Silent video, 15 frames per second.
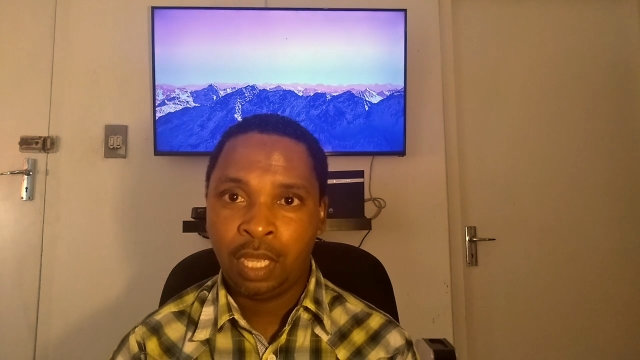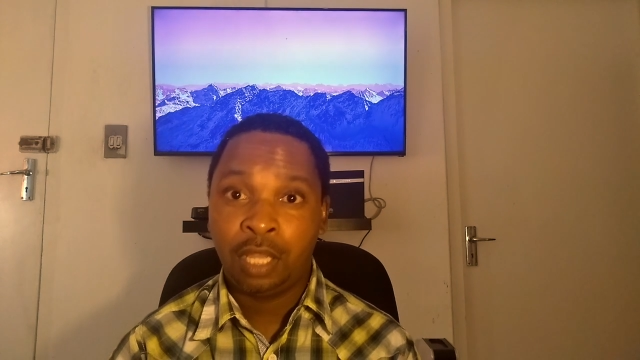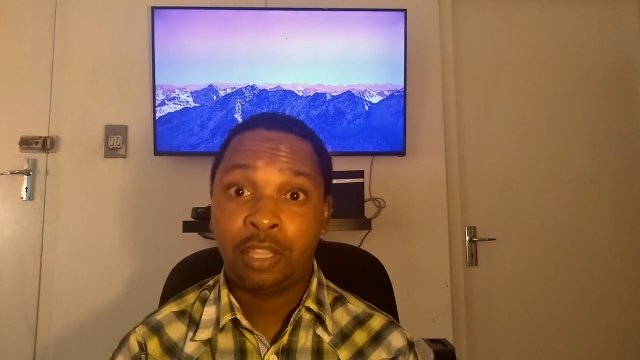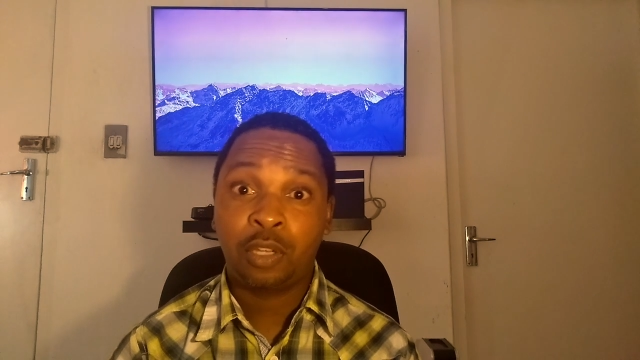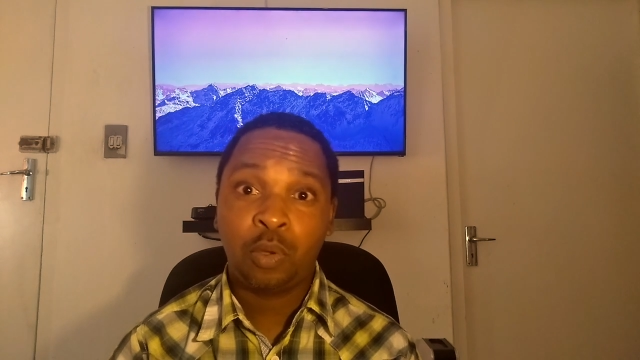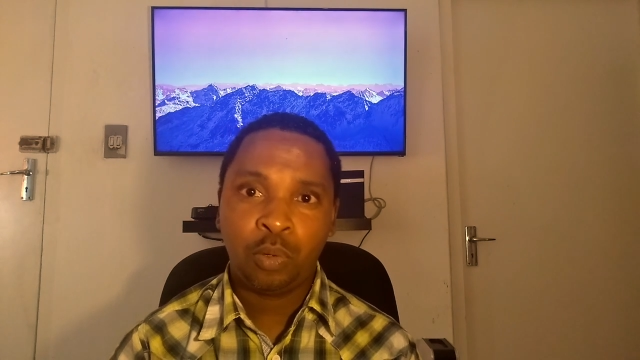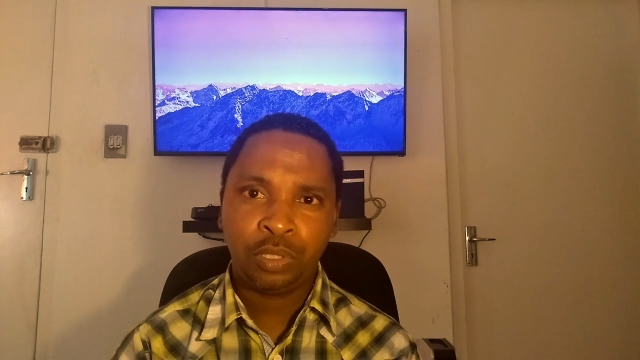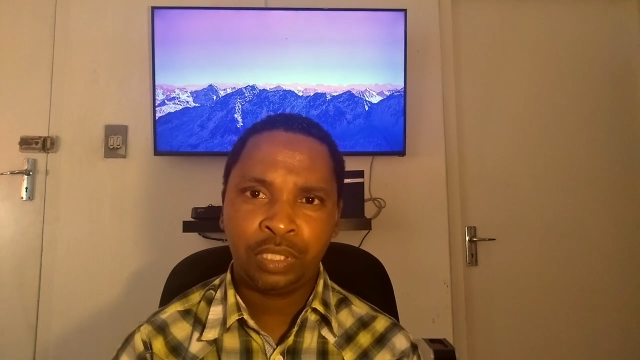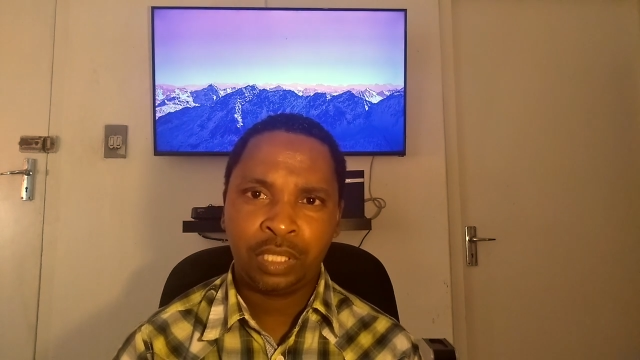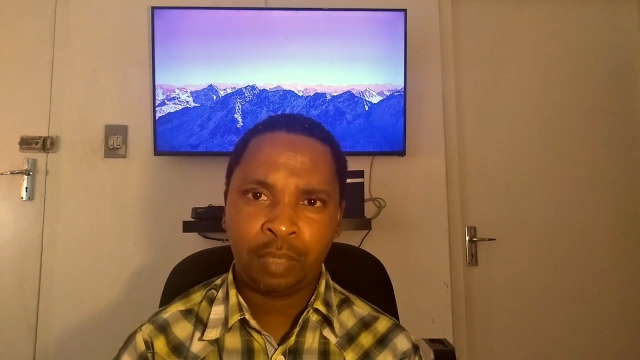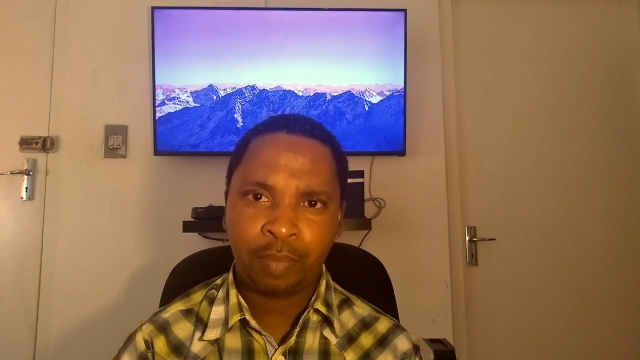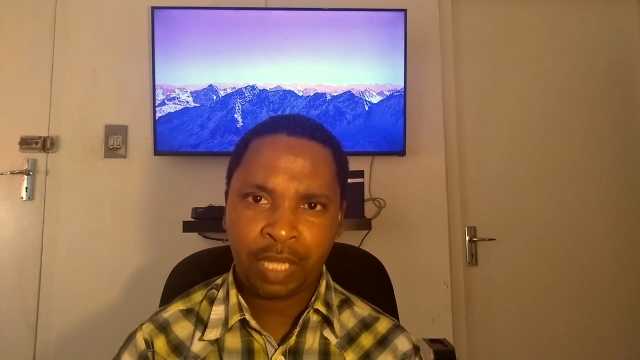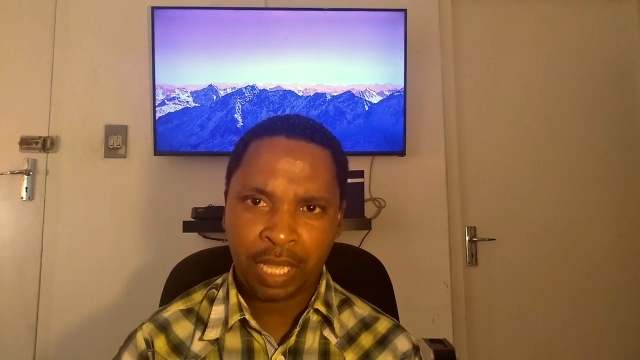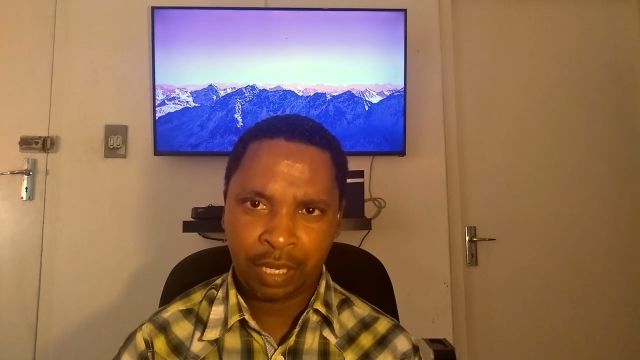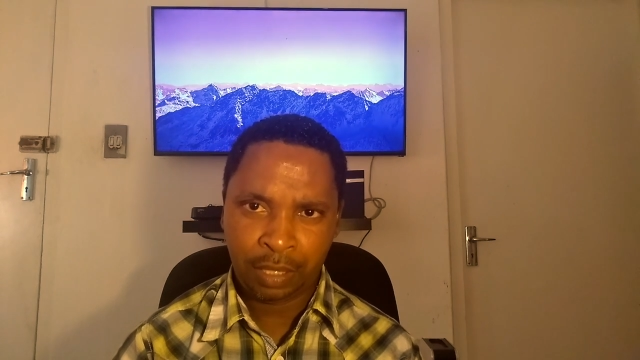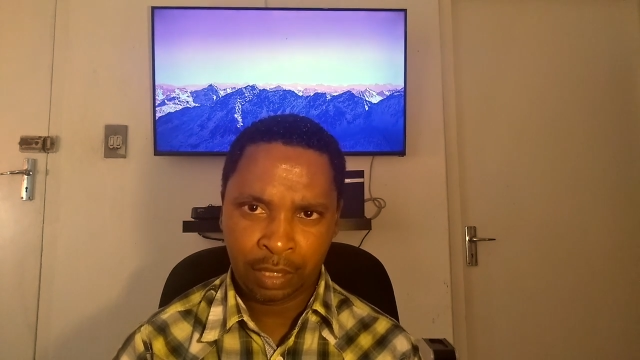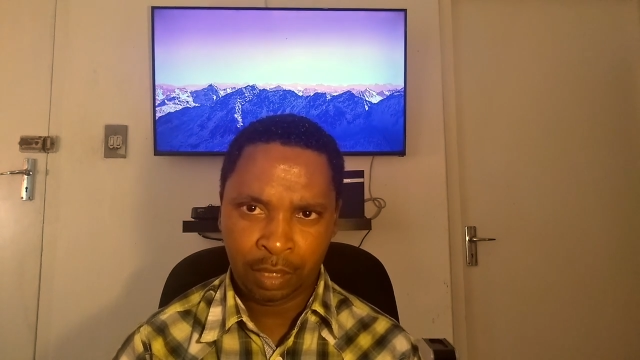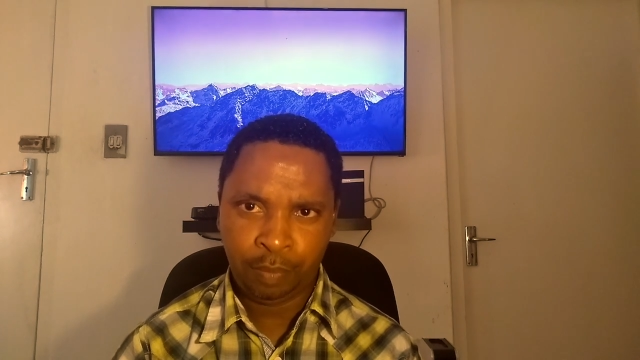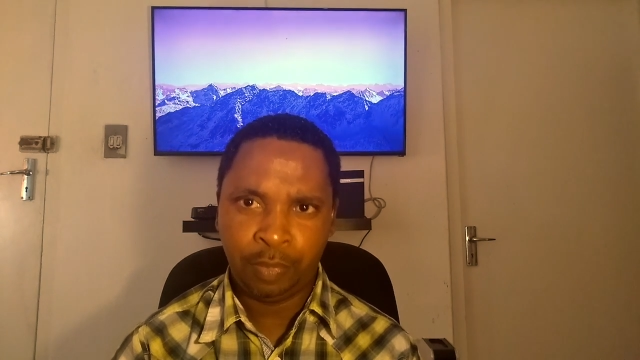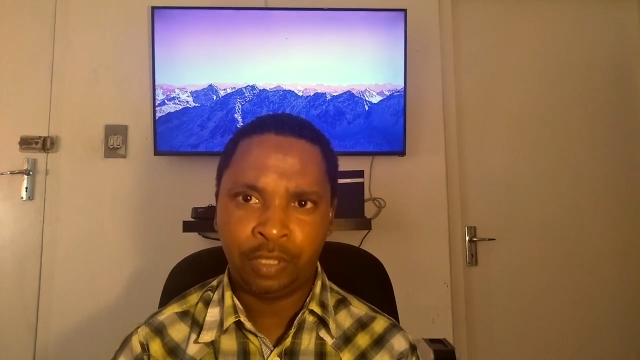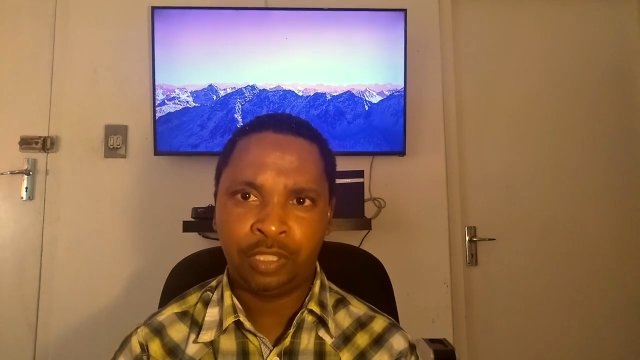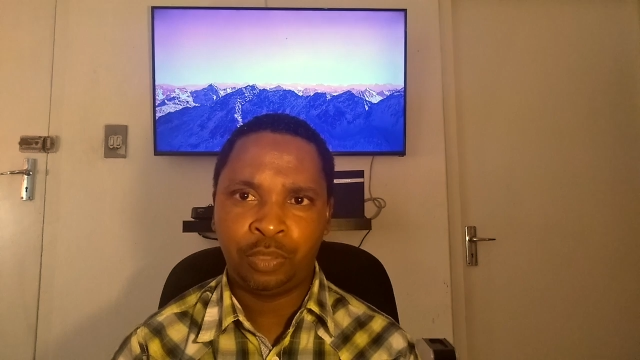The course that I'm currently
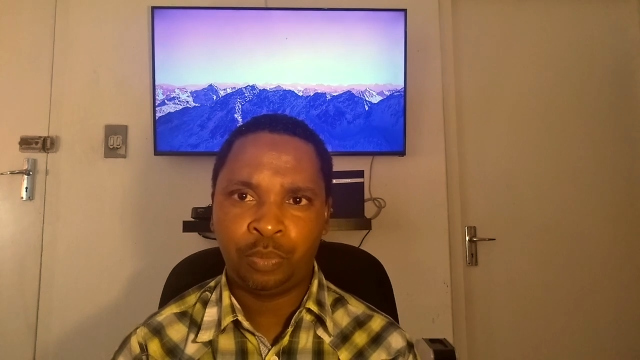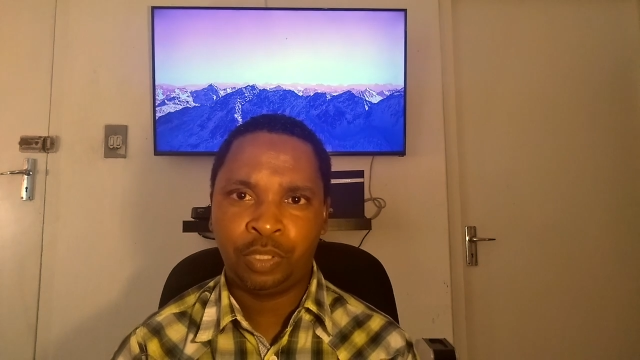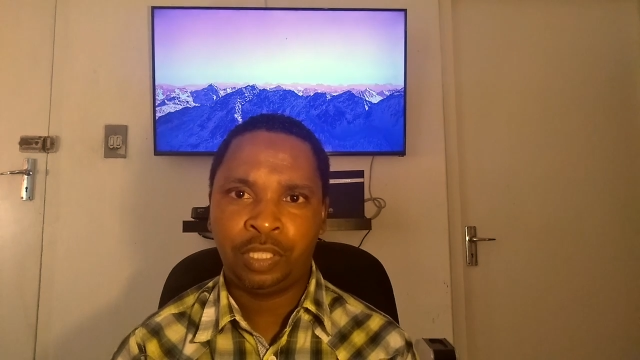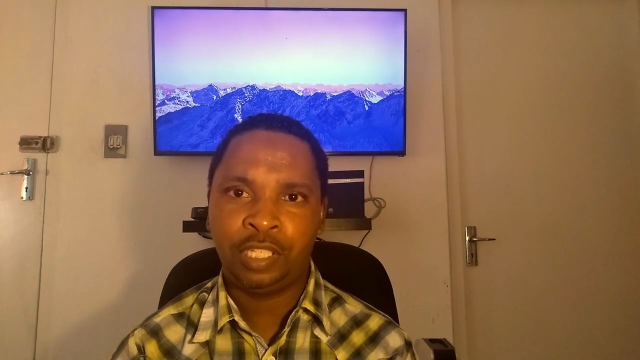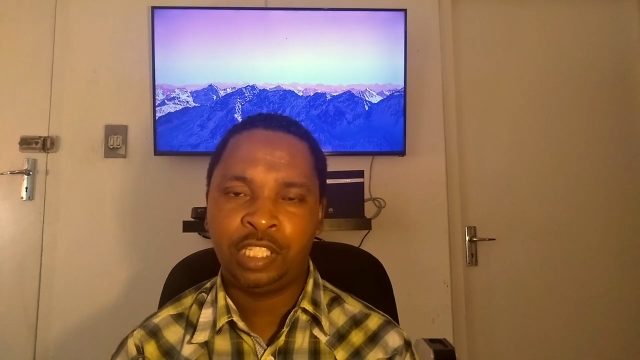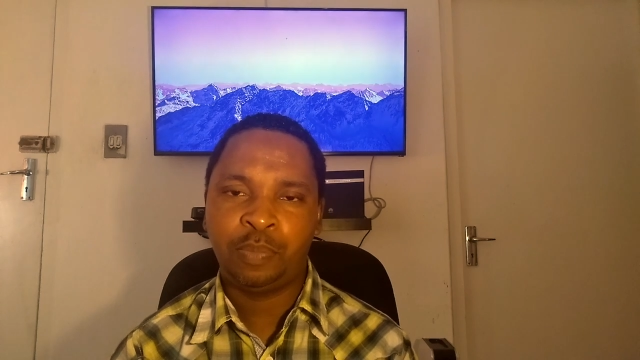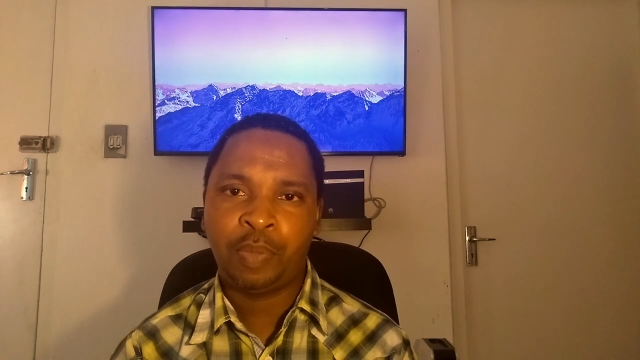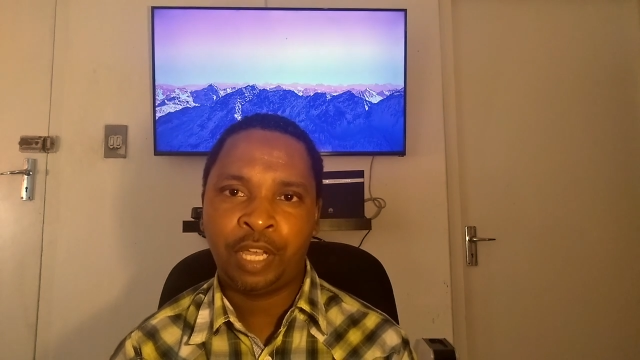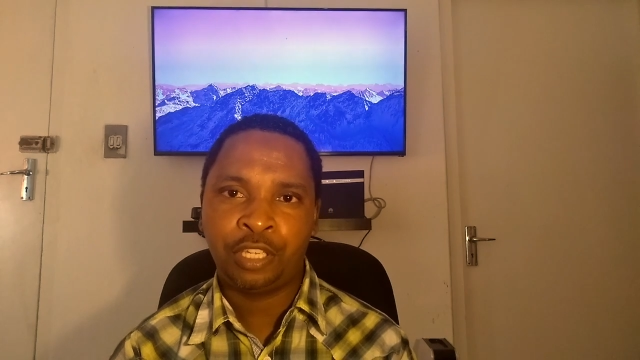busy with is by